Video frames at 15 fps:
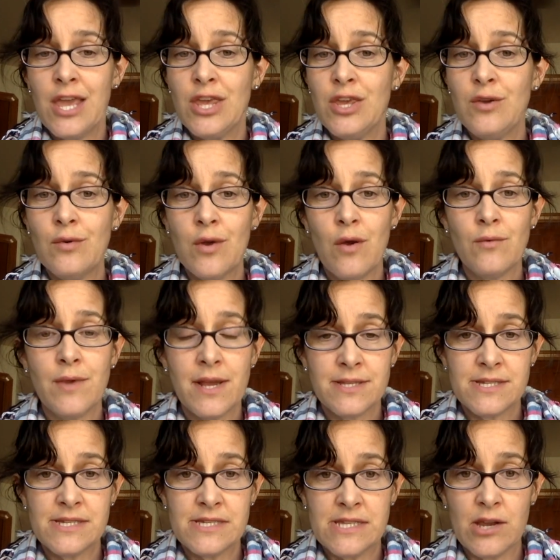You don't
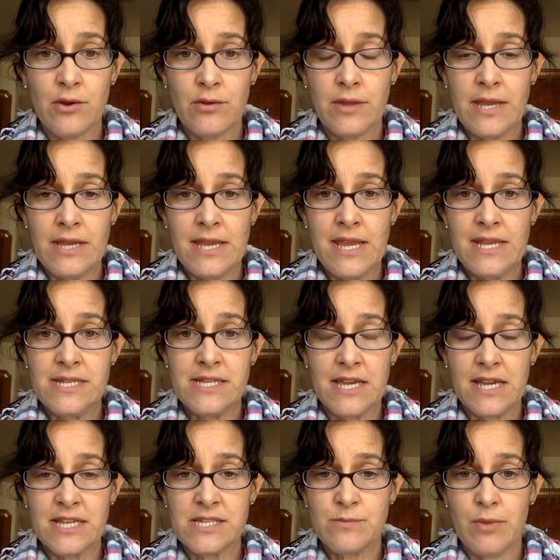necessarily need to
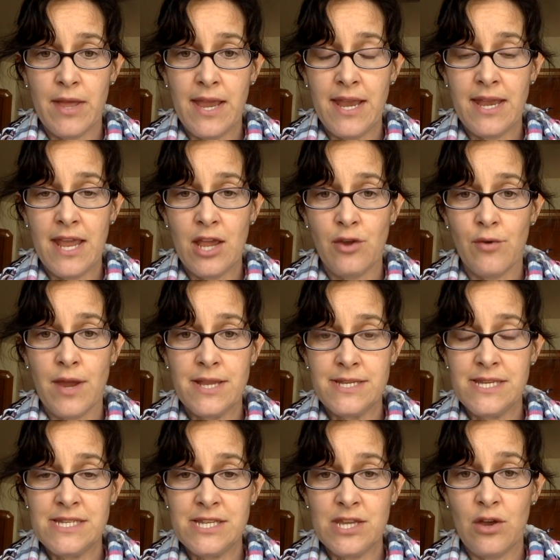explain in great
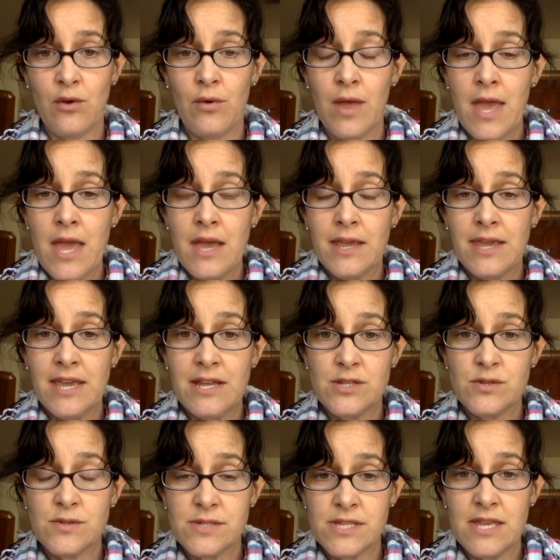detail. Kids
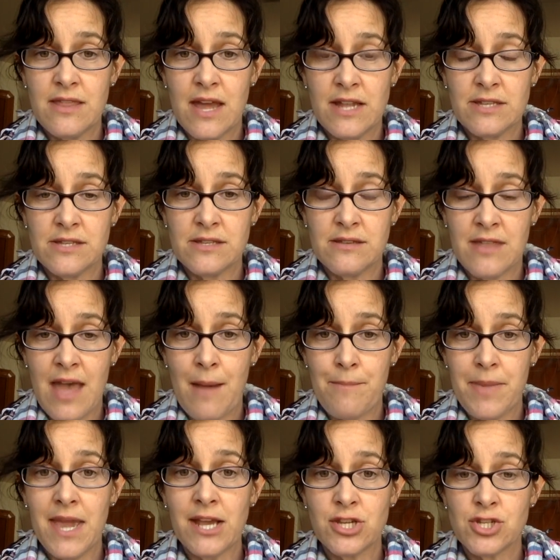will see that
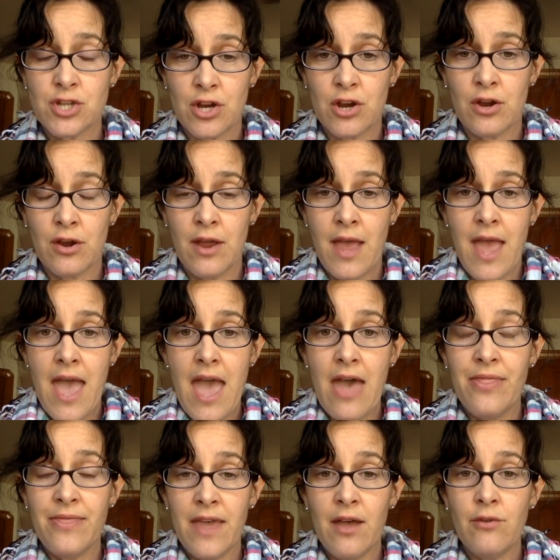picture
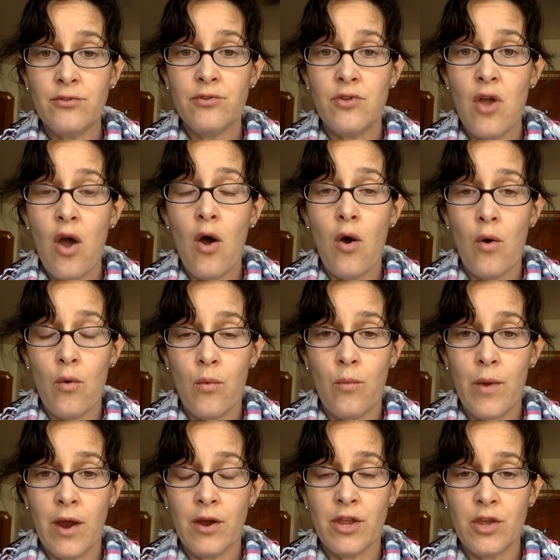and they'll know
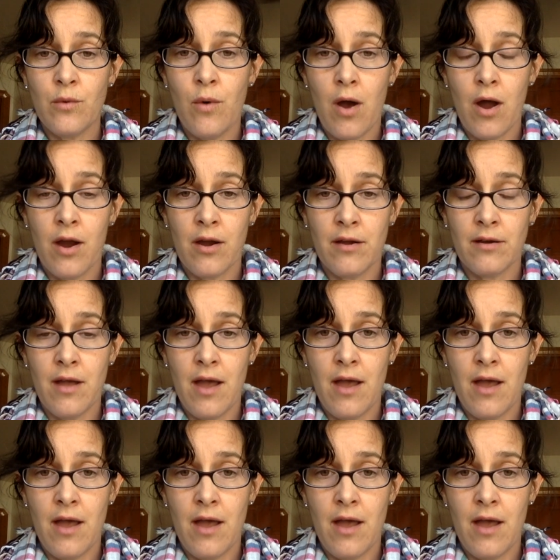where you are